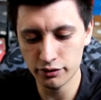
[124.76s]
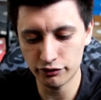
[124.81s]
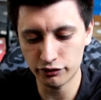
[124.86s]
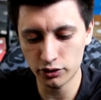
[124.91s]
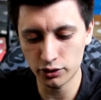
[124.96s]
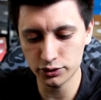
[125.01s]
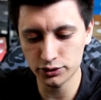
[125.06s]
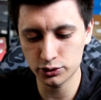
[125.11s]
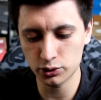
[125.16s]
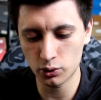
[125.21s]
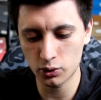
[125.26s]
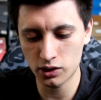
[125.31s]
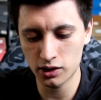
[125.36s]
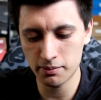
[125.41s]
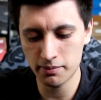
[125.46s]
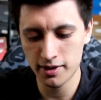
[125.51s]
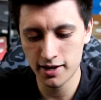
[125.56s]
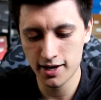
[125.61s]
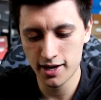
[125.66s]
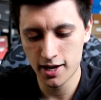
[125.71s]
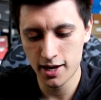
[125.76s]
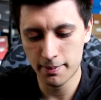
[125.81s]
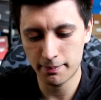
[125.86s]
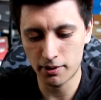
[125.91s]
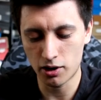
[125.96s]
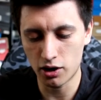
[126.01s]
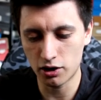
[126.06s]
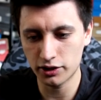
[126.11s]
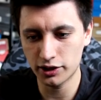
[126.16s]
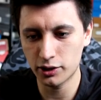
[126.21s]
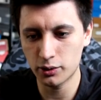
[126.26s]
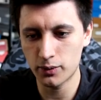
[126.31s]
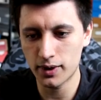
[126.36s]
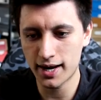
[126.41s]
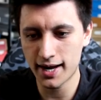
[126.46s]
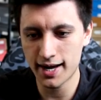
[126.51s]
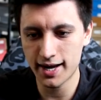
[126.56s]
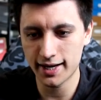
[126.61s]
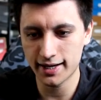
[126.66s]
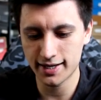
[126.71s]
Voltorb,
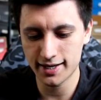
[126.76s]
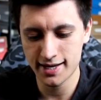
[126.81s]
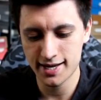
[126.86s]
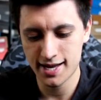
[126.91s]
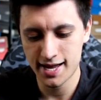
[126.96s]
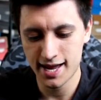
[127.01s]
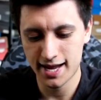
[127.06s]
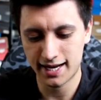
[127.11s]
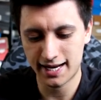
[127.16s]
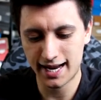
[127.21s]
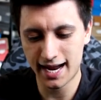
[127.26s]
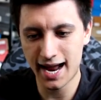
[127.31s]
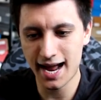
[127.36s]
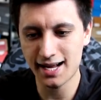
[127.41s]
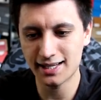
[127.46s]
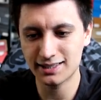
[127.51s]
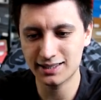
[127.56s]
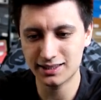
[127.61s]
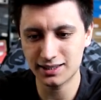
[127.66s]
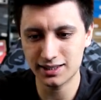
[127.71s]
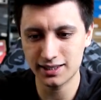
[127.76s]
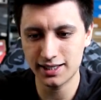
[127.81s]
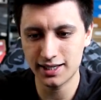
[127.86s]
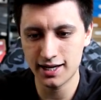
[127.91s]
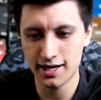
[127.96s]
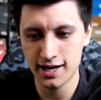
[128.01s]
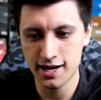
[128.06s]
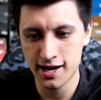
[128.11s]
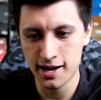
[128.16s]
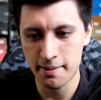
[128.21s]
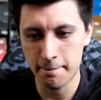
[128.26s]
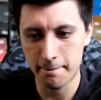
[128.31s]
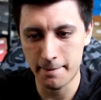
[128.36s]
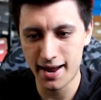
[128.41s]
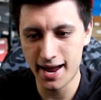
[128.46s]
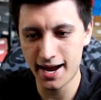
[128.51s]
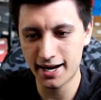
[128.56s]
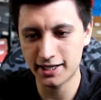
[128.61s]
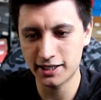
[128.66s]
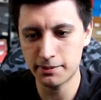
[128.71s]
Poliwag, Ghastly,
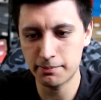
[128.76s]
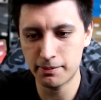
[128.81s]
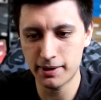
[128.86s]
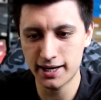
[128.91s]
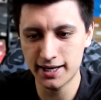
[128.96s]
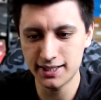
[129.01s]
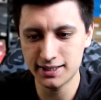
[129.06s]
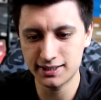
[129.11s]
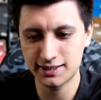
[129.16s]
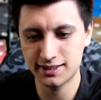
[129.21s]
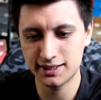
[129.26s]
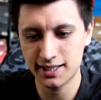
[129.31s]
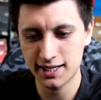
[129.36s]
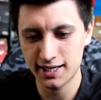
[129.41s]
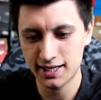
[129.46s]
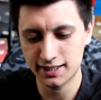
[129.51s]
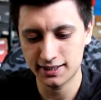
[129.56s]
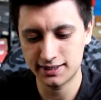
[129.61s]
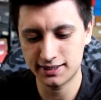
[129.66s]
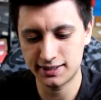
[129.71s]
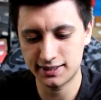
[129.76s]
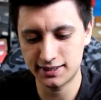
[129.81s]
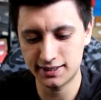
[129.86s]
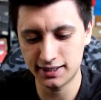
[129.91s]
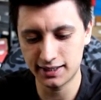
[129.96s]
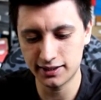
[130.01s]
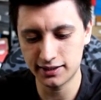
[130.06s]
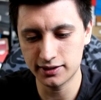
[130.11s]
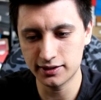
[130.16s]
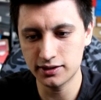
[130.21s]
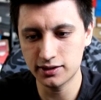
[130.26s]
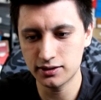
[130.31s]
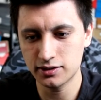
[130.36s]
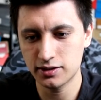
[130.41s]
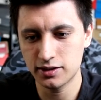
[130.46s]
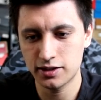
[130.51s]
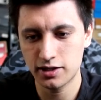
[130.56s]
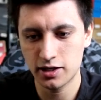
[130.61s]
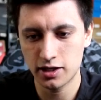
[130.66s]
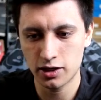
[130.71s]
Magnemite, Seal.
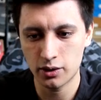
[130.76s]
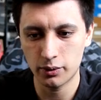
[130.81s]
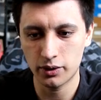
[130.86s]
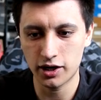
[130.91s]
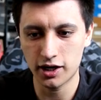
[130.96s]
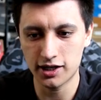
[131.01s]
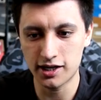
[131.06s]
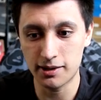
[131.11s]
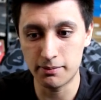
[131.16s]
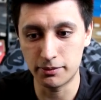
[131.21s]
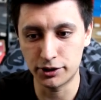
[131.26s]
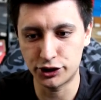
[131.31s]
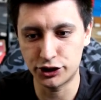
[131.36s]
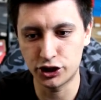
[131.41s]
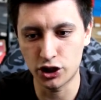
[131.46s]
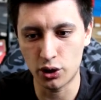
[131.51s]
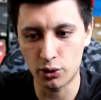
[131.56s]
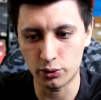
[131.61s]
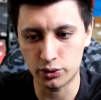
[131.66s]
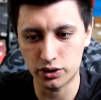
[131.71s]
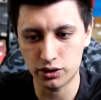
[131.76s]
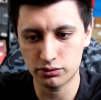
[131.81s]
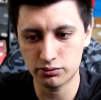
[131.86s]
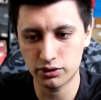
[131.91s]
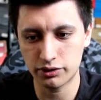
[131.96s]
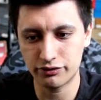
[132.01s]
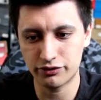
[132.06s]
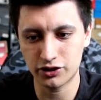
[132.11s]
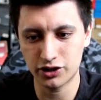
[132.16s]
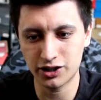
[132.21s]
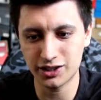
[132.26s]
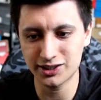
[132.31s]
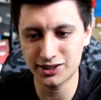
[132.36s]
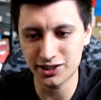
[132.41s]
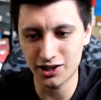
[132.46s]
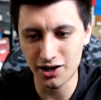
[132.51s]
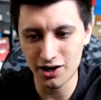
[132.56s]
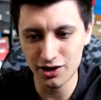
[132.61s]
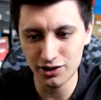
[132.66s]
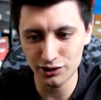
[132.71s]
We got a Machoke, Reverse
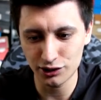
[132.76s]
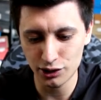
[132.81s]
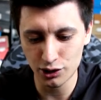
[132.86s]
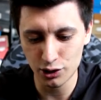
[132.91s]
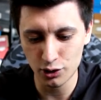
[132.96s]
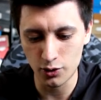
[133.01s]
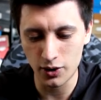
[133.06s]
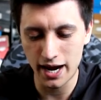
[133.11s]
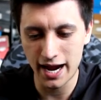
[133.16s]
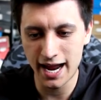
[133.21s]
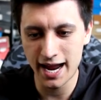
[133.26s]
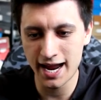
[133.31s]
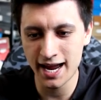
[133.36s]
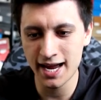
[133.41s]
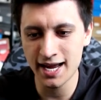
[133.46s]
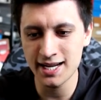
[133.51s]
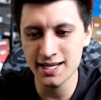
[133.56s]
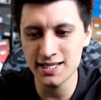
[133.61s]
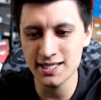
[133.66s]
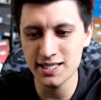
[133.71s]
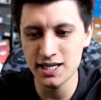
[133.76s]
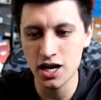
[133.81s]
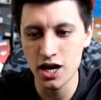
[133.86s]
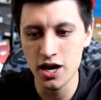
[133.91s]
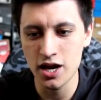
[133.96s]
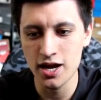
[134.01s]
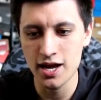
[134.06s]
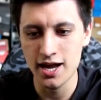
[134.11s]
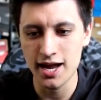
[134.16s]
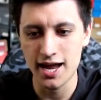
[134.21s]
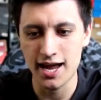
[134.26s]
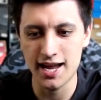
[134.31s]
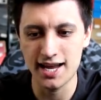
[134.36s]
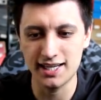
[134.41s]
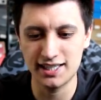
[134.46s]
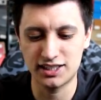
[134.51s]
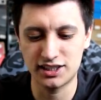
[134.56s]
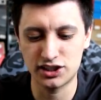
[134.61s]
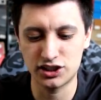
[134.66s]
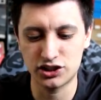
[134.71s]
Hollow, and Bruh.
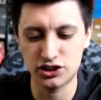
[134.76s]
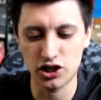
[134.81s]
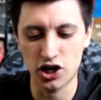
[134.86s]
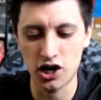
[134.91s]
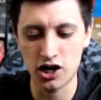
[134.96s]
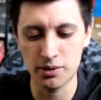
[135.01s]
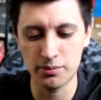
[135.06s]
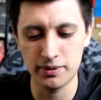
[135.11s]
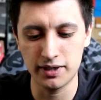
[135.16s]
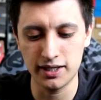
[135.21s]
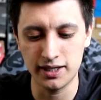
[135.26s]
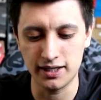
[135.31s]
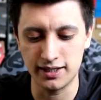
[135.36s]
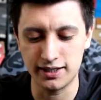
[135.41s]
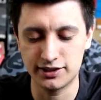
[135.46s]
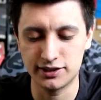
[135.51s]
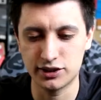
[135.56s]
a Starmie.